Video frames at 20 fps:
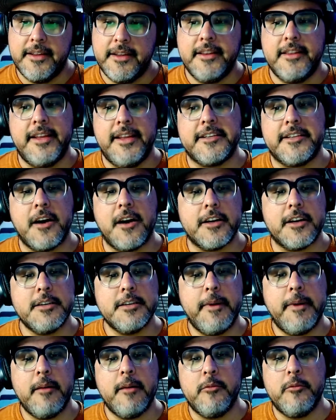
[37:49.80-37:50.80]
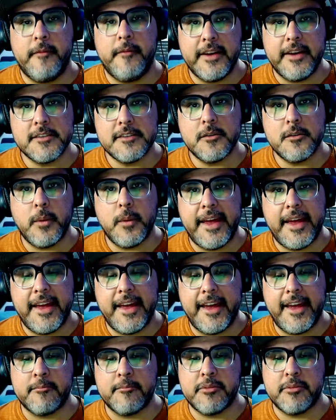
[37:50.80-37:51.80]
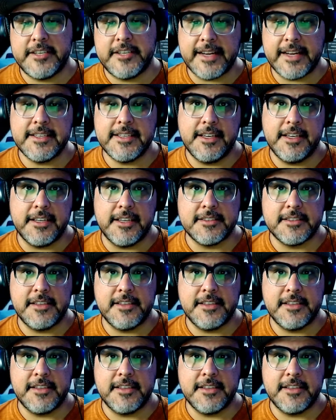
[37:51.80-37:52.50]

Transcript: They talked about moving us away and protecting us,